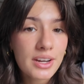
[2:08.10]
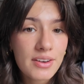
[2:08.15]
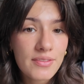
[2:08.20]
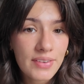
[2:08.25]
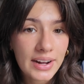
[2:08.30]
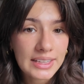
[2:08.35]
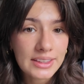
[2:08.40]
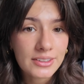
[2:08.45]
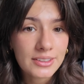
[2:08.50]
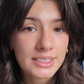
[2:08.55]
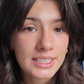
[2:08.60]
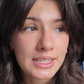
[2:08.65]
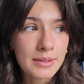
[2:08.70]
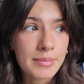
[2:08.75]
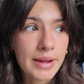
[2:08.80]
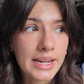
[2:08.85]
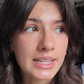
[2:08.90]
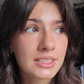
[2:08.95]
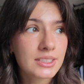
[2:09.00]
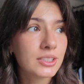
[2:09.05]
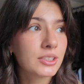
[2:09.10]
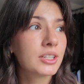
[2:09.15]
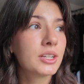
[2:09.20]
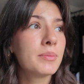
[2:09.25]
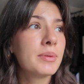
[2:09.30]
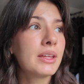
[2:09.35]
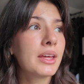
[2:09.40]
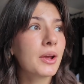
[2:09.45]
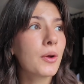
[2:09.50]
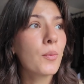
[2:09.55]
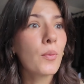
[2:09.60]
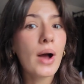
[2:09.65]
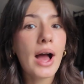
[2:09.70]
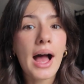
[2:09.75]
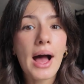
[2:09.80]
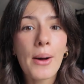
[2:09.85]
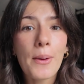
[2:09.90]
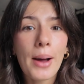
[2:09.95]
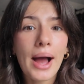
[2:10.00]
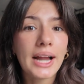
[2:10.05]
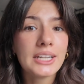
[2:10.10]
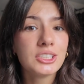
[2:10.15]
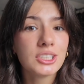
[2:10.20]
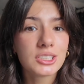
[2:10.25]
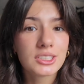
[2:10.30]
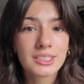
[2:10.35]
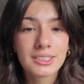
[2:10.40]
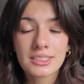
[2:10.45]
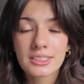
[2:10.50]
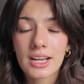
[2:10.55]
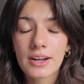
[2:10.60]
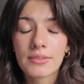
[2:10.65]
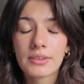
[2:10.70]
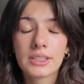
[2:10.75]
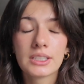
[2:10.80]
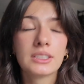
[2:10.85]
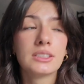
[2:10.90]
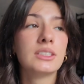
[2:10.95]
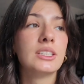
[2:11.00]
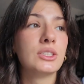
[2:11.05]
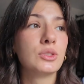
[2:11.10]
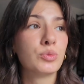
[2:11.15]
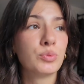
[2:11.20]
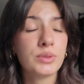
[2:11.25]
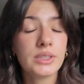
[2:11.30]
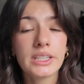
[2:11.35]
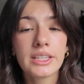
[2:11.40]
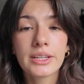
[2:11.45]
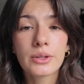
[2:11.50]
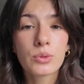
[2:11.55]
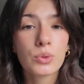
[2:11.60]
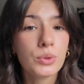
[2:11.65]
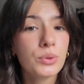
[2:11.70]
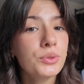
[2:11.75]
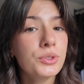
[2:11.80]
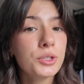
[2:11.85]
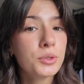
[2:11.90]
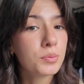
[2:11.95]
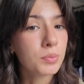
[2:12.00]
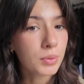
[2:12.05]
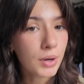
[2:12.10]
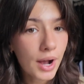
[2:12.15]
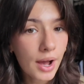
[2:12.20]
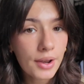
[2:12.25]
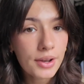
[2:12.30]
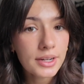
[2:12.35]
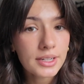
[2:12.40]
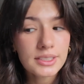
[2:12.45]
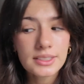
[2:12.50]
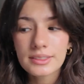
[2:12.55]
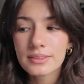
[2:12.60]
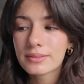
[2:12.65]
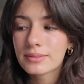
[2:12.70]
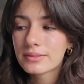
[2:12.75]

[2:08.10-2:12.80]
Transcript: to invite their teammates. They're going to be like, wow, I just discovered this really cool new product.